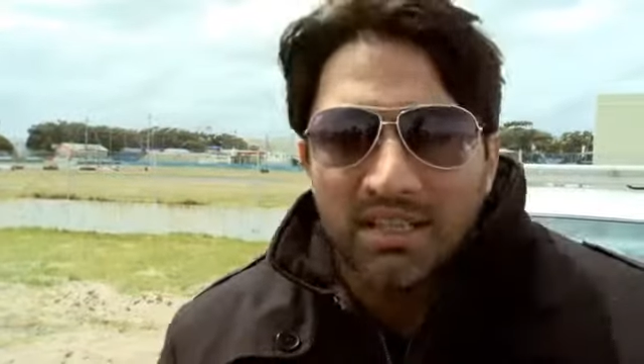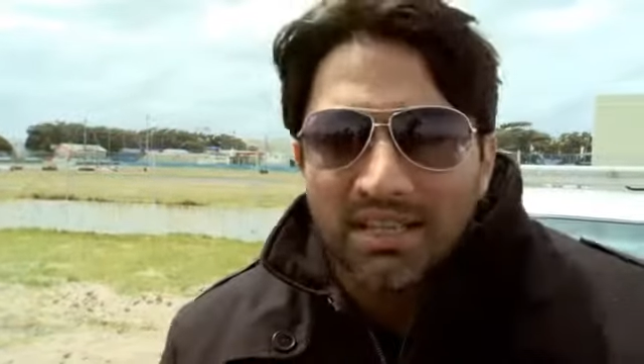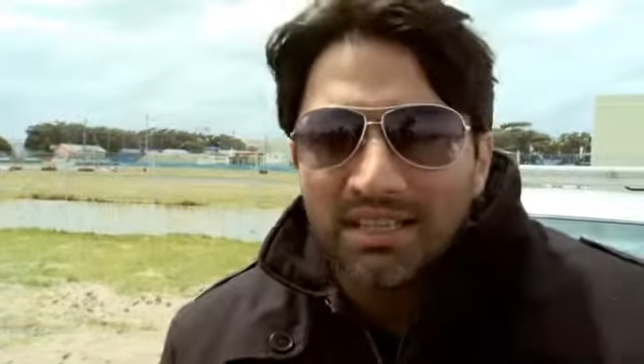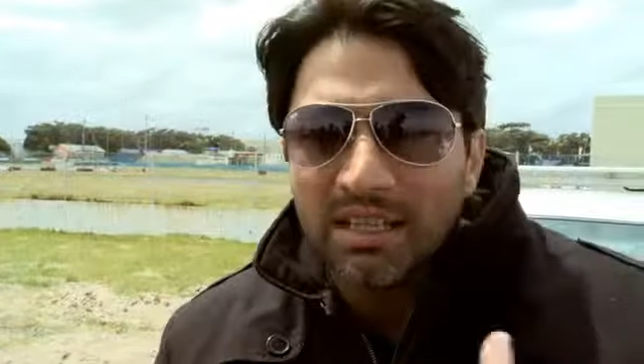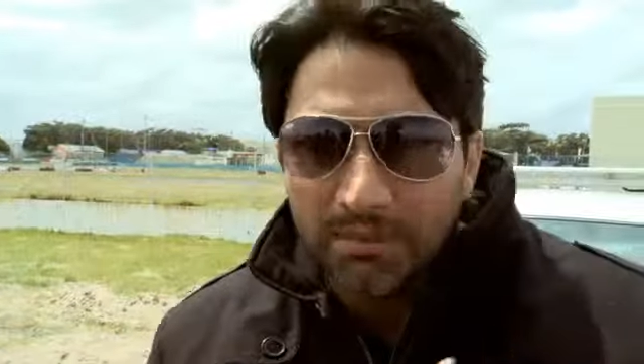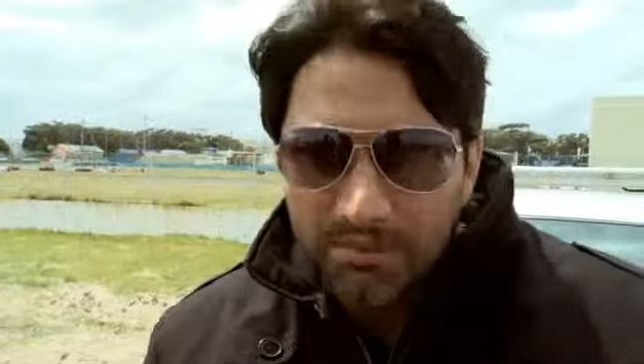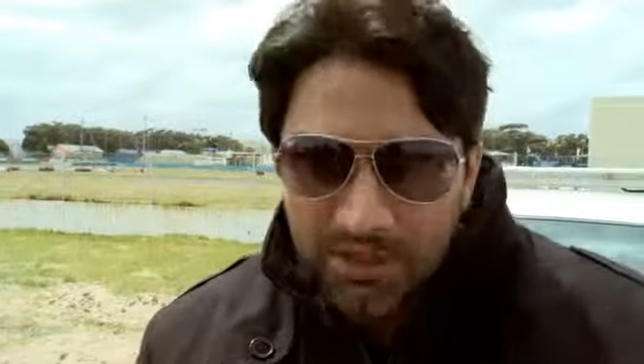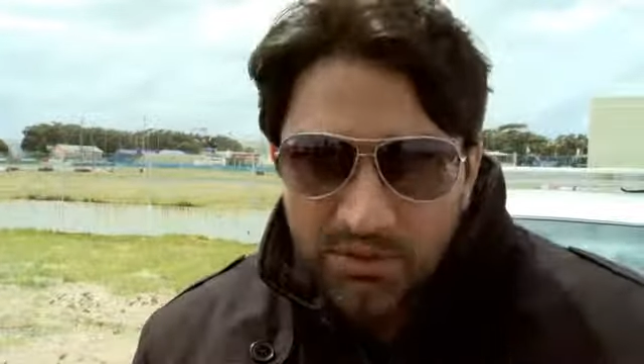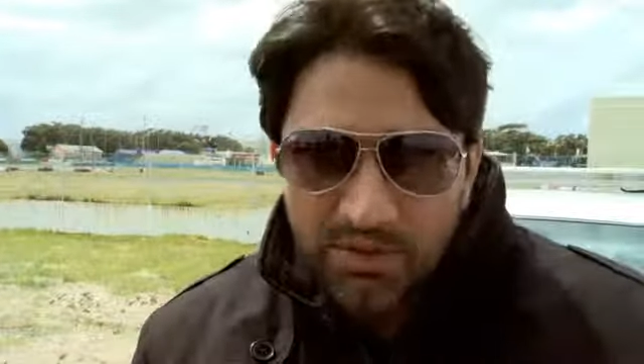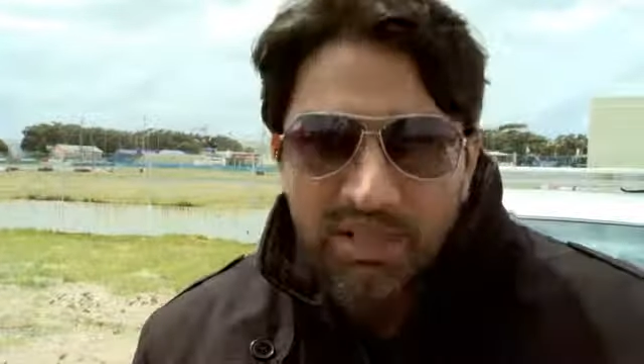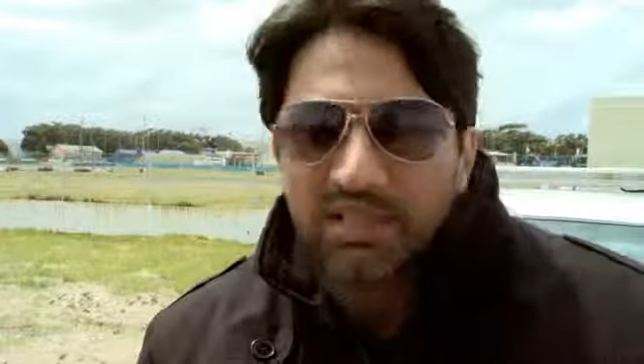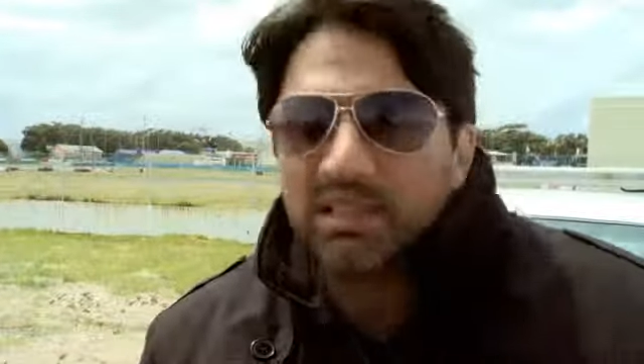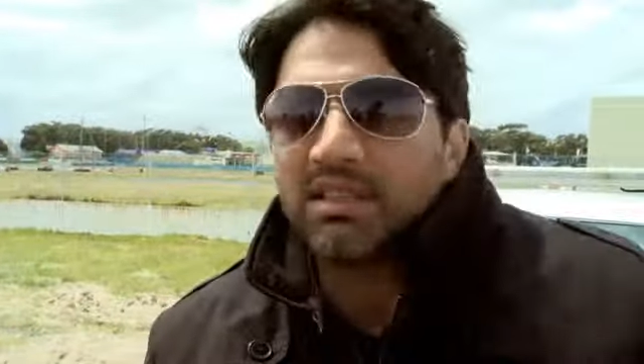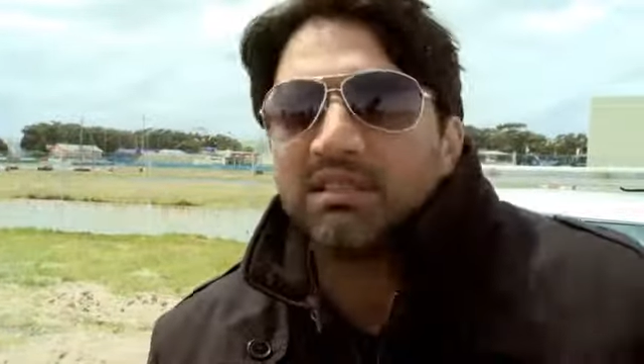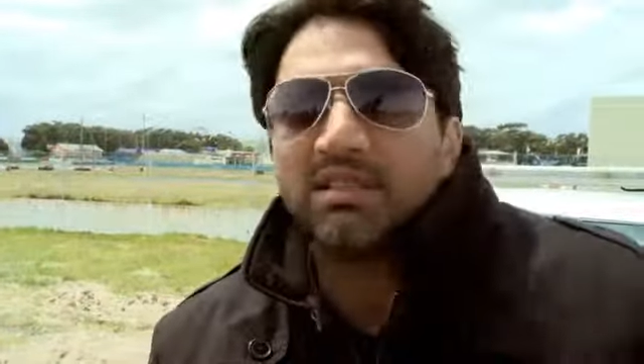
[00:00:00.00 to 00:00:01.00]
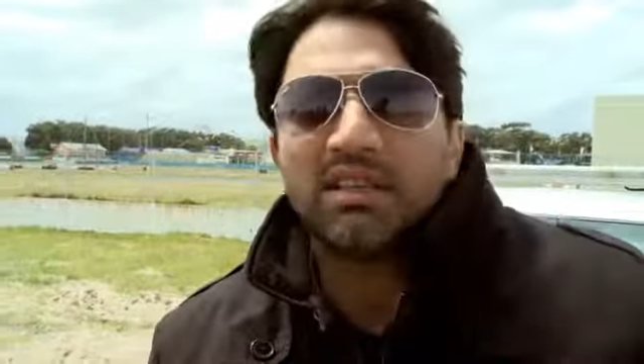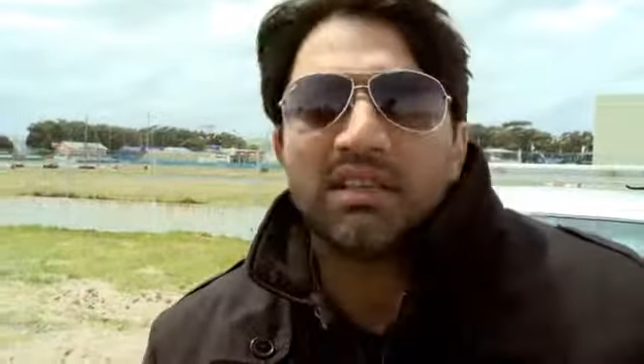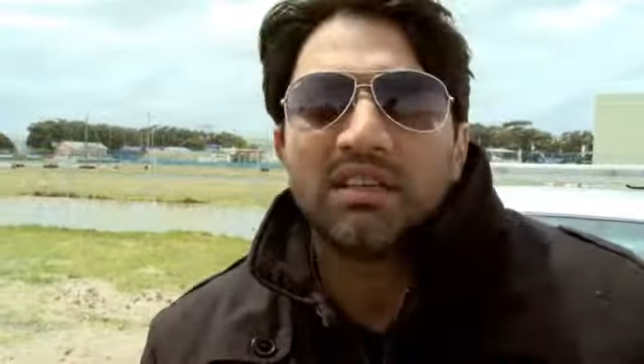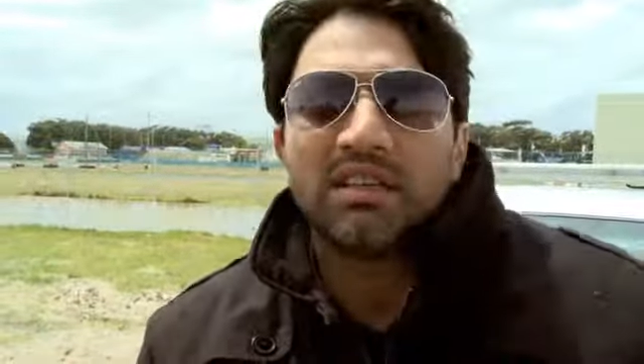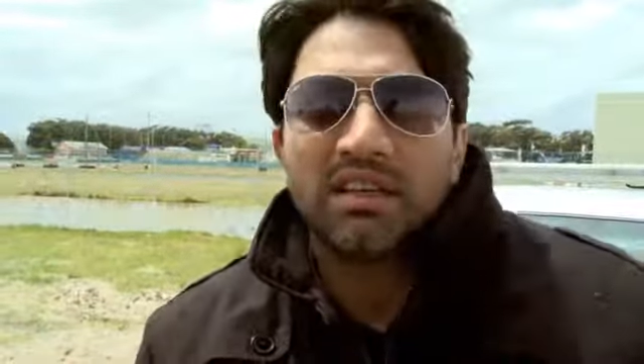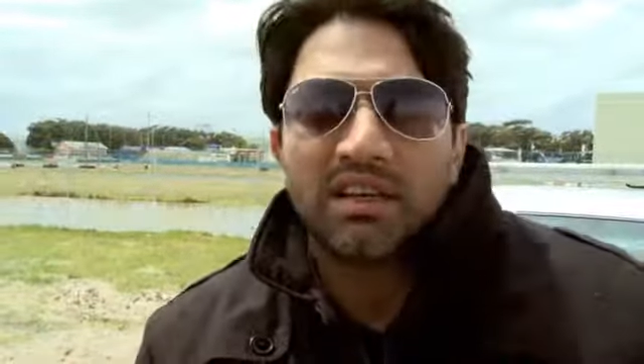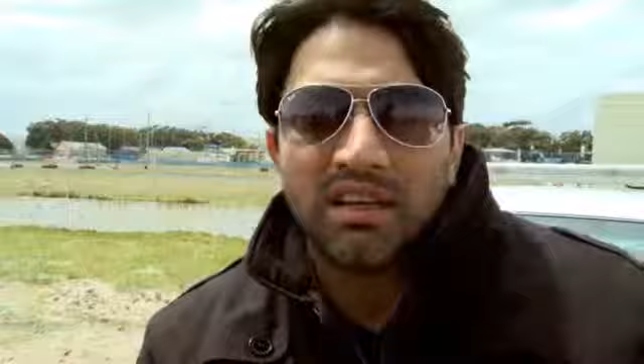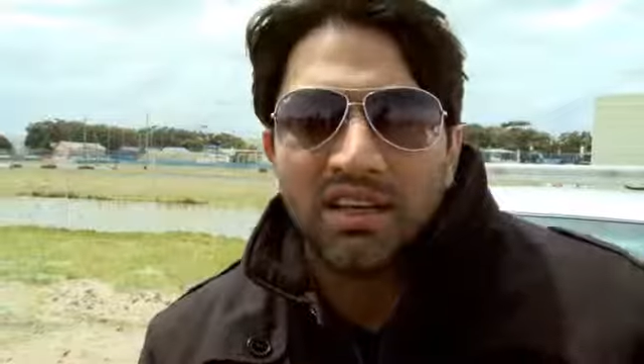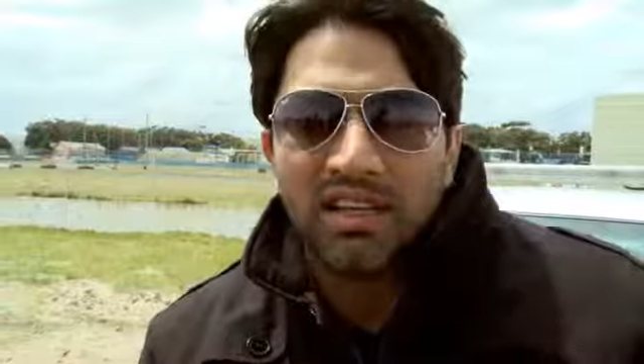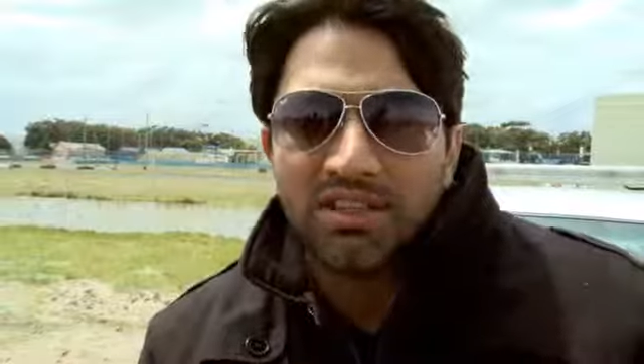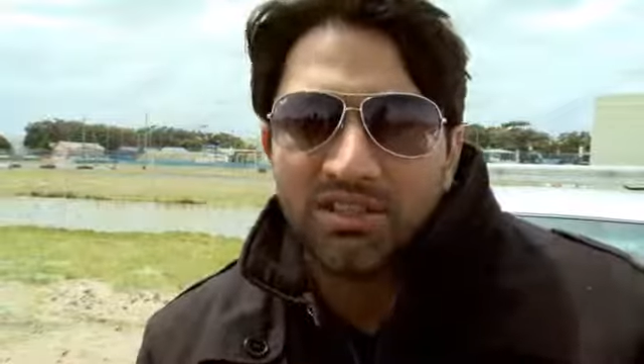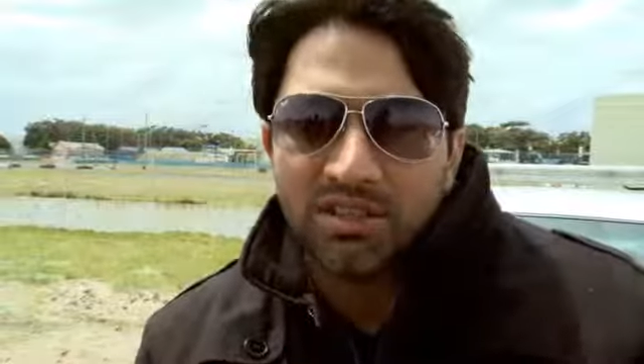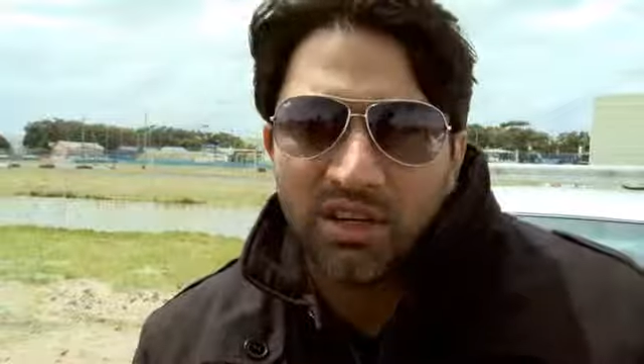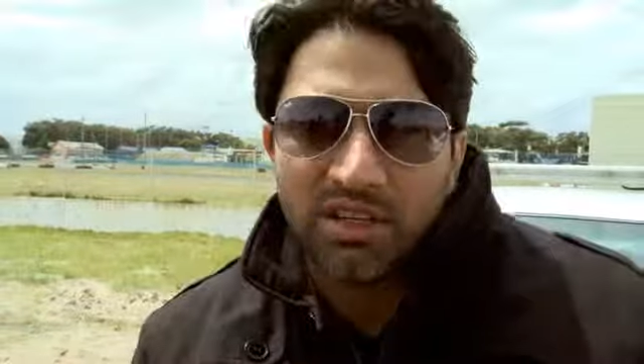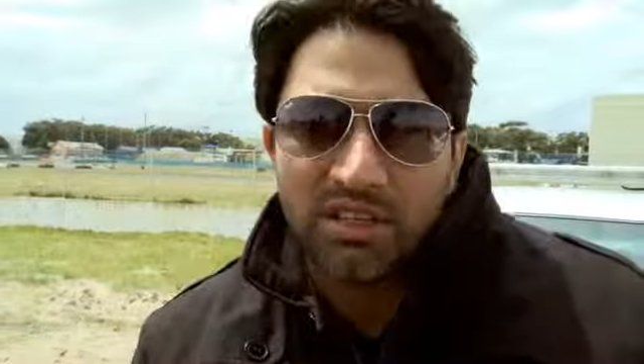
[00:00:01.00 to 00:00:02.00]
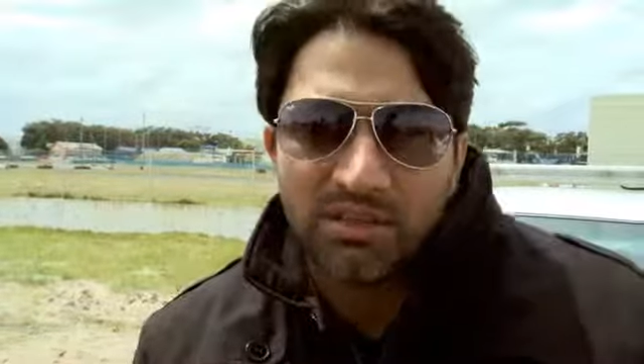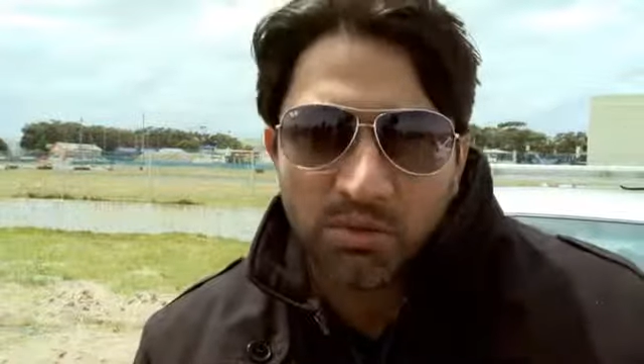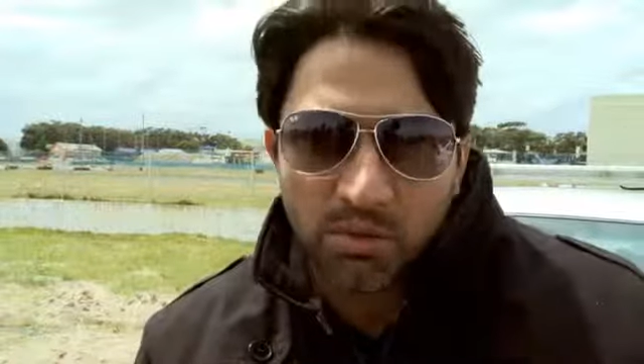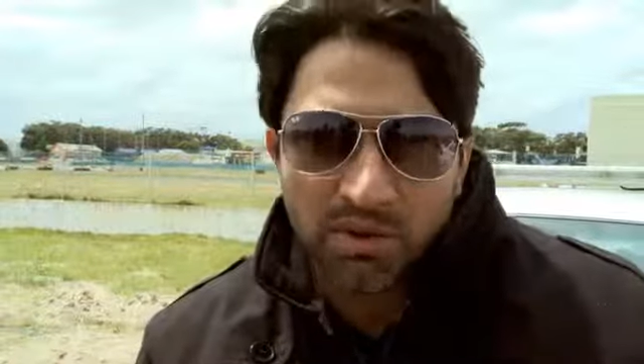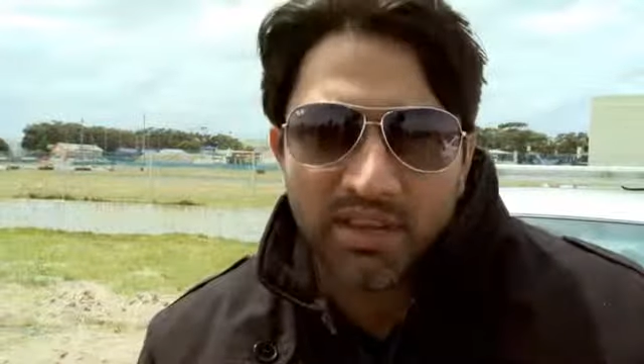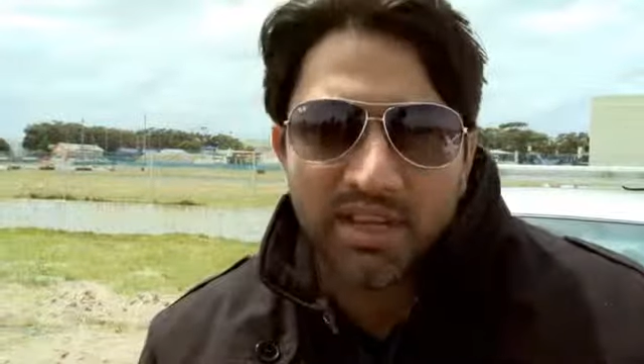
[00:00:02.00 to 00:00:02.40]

it's up to us. Let's start with